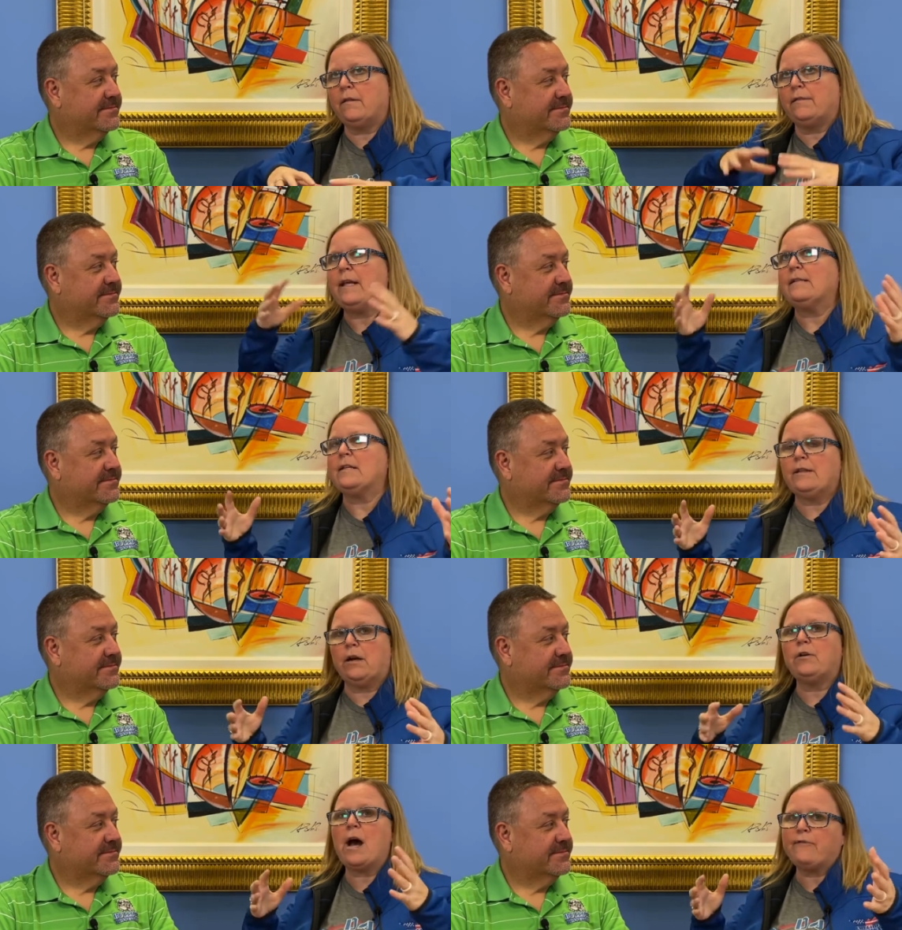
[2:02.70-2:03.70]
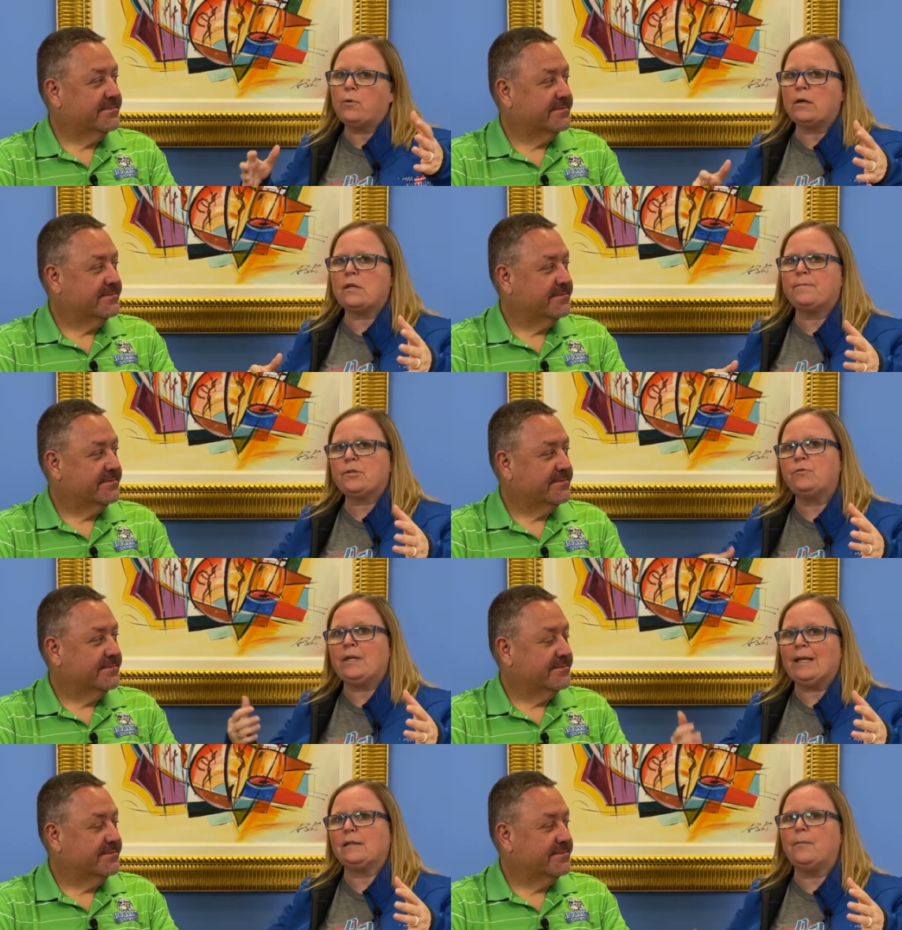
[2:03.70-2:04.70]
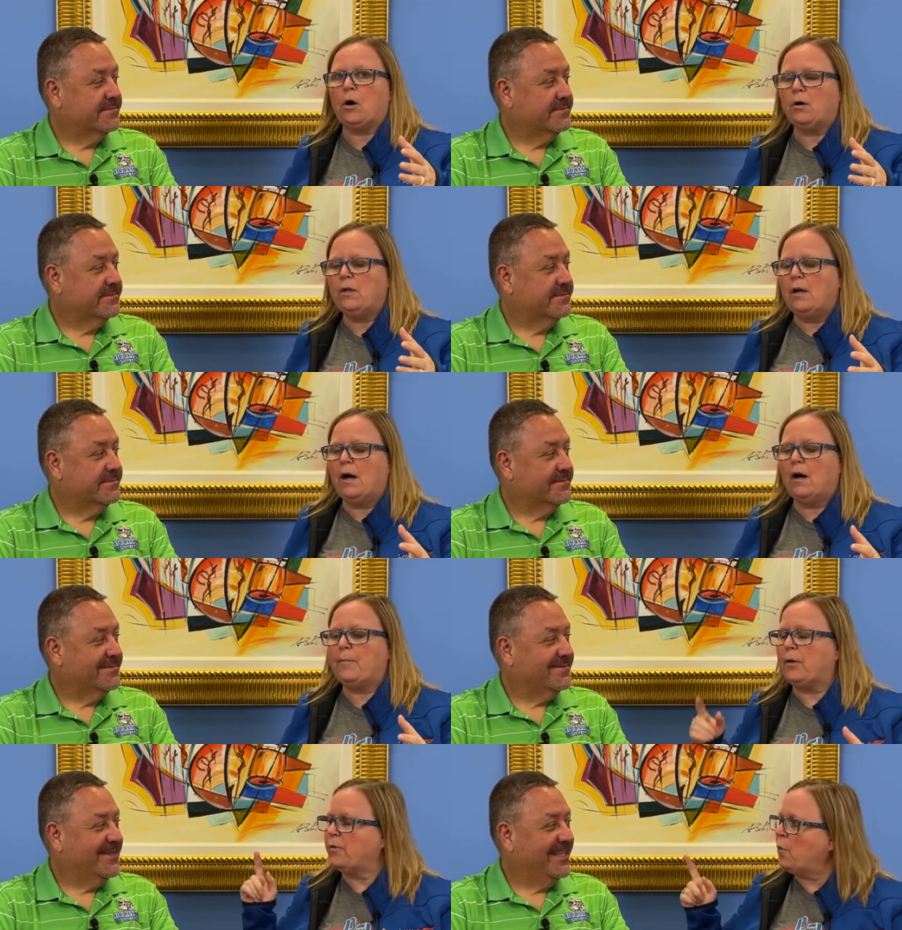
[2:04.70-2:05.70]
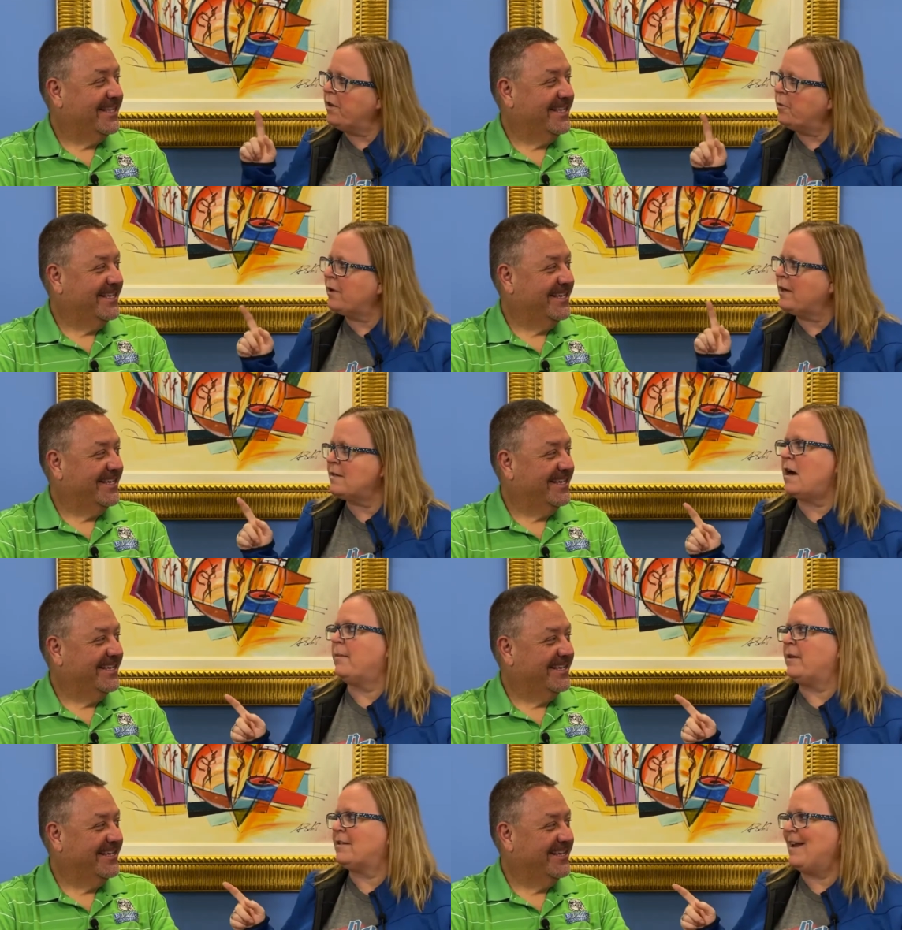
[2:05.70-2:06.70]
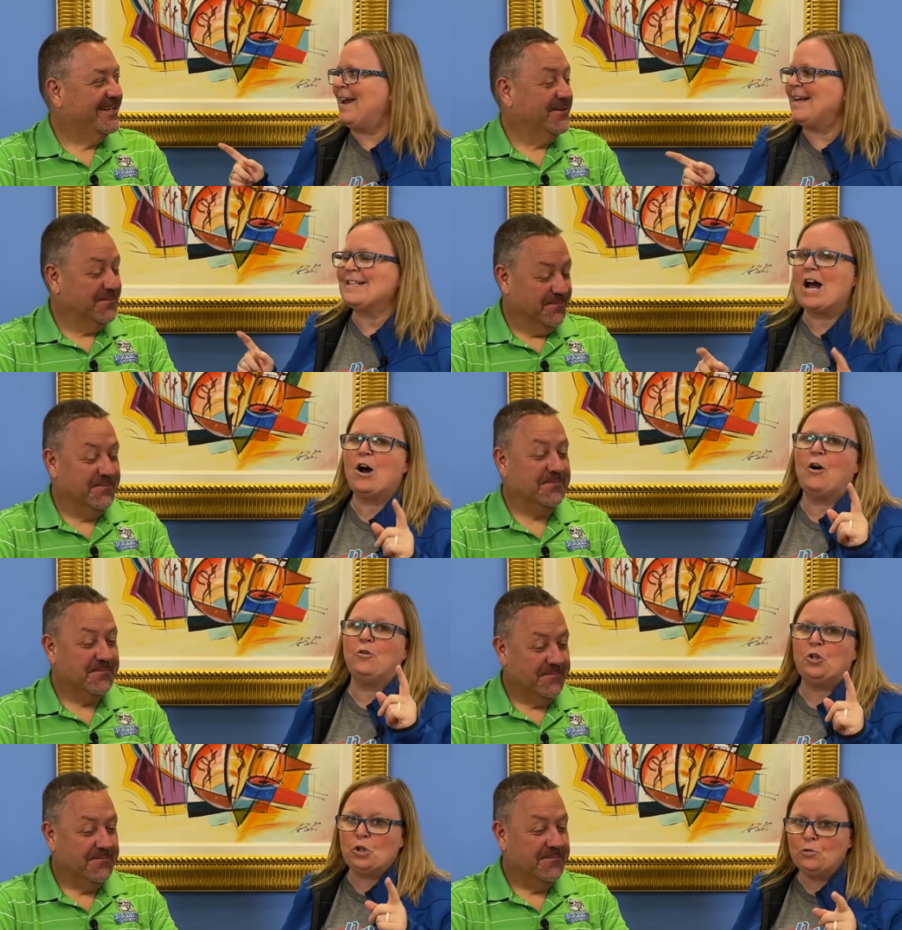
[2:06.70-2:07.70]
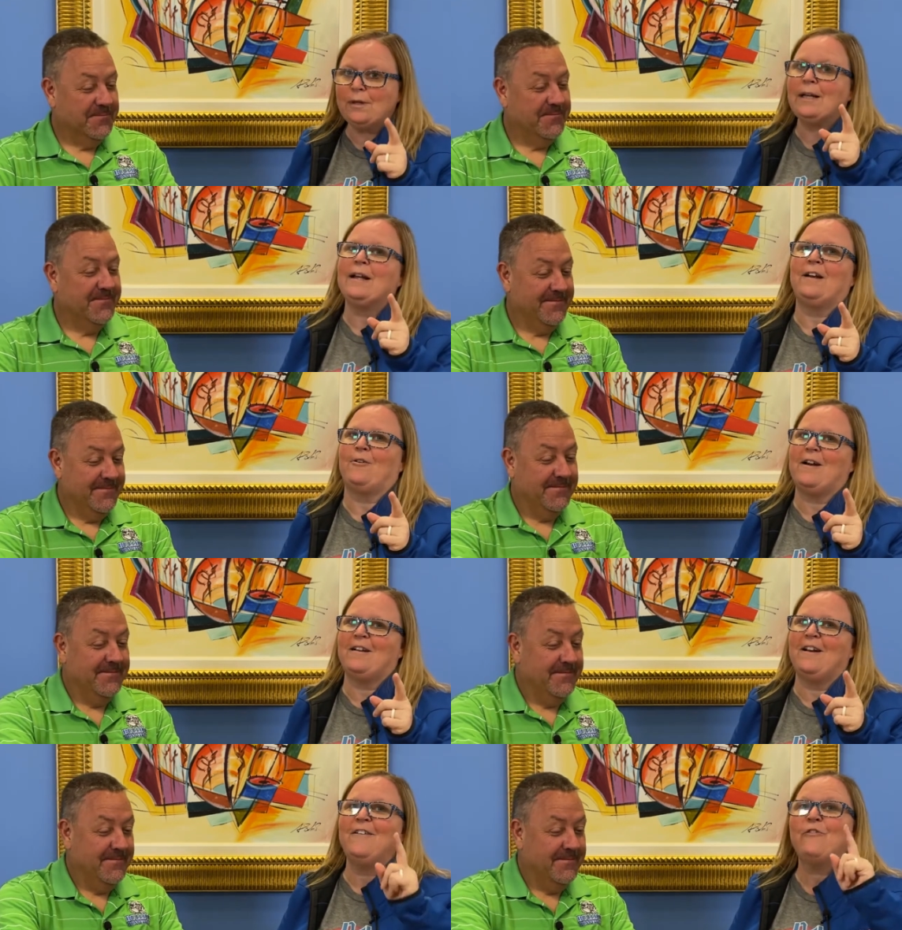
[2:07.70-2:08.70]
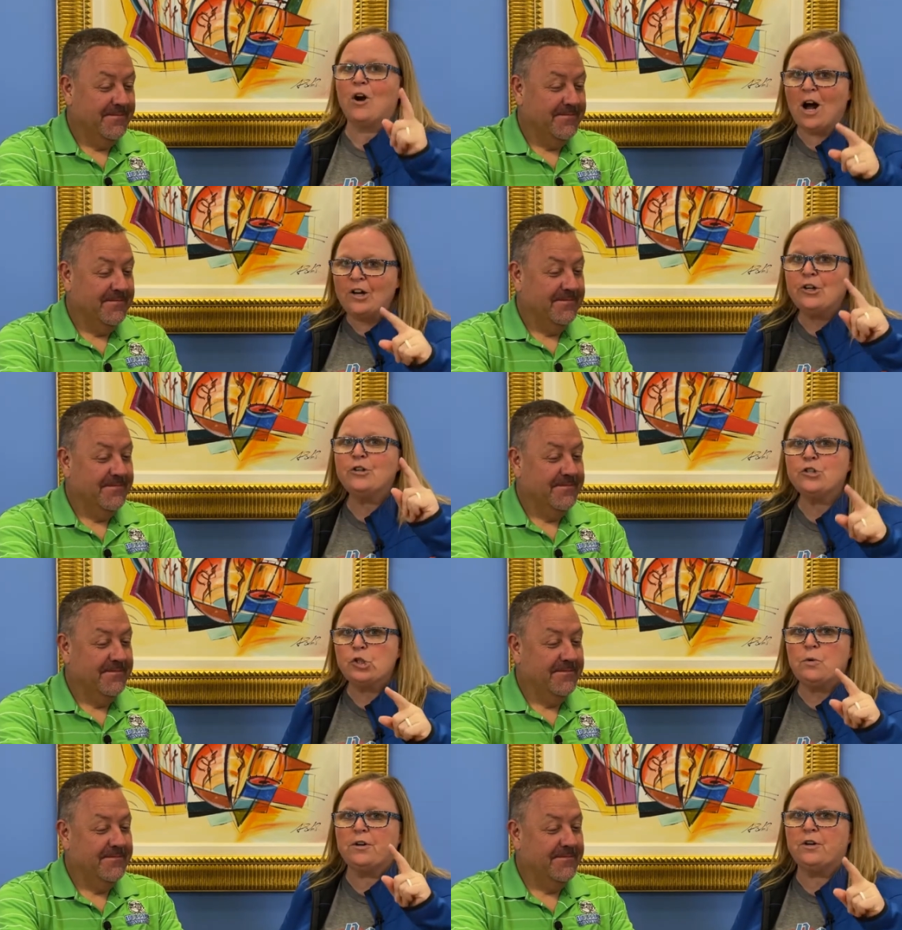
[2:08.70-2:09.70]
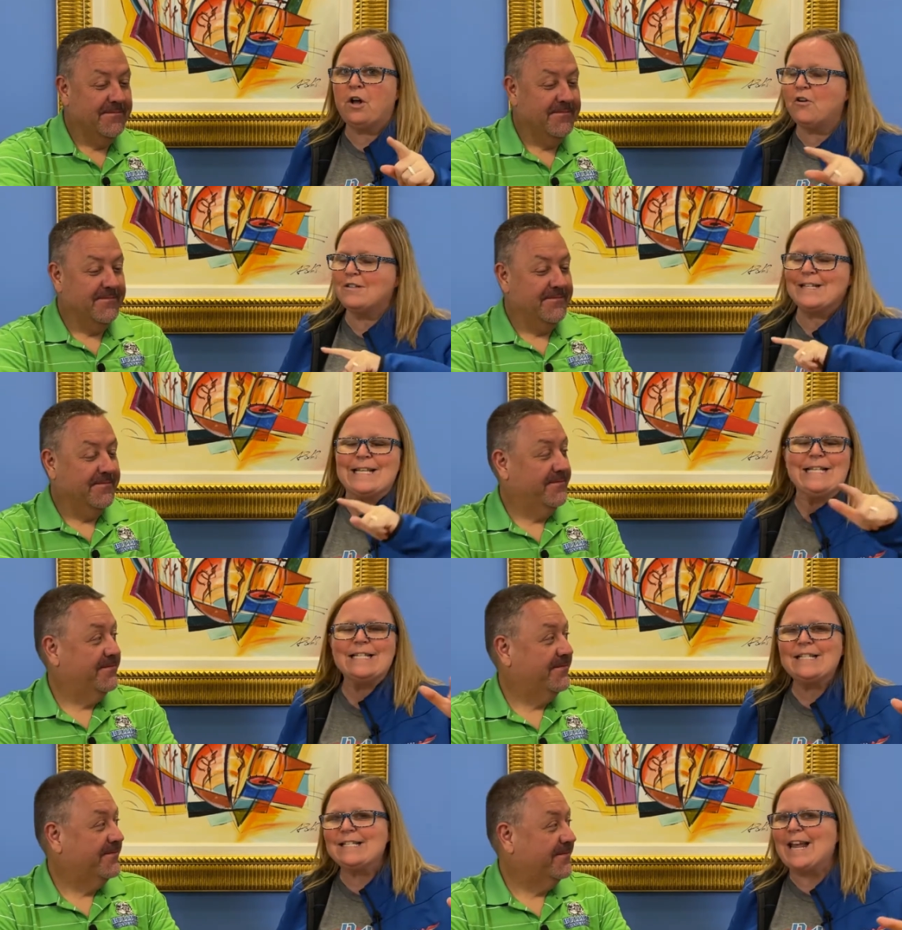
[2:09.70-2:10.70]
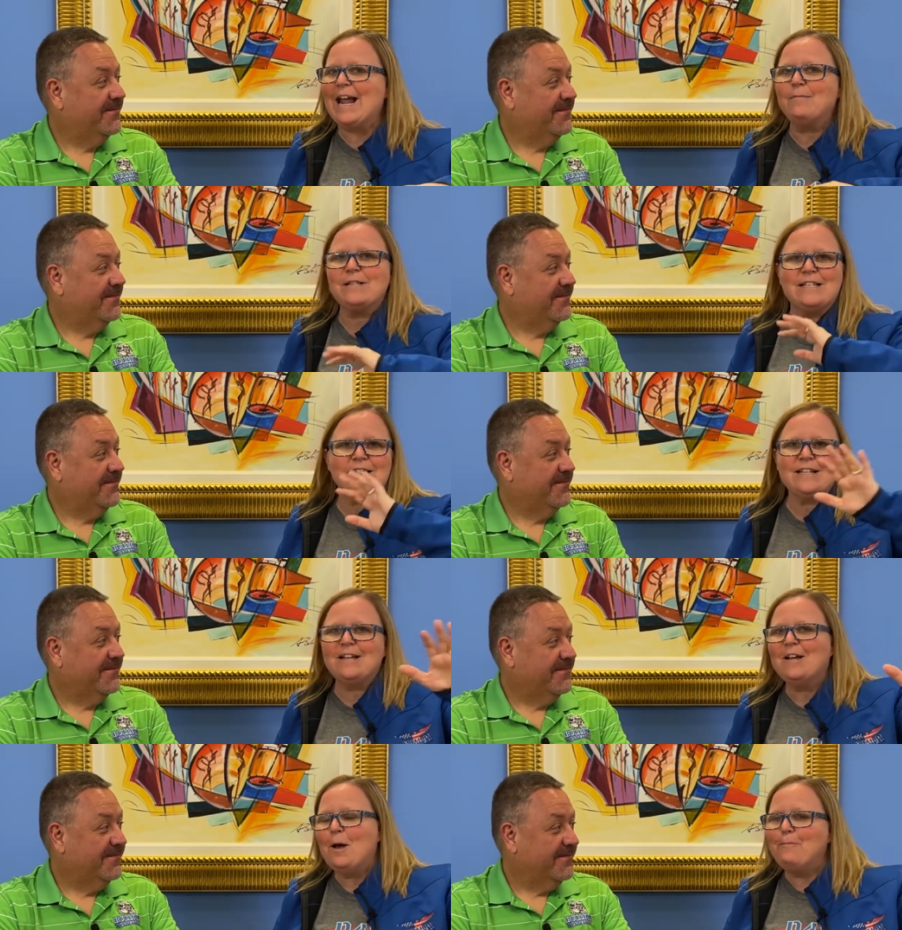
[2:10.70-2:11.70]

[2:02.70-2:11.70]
Speaker 1: things in there. You have to watch the episode to get them all. Um, but the one that we're going to talk about today is mm-hmm. how you can get accredited for under two hundred dollars. This isn't a scam. This isn't a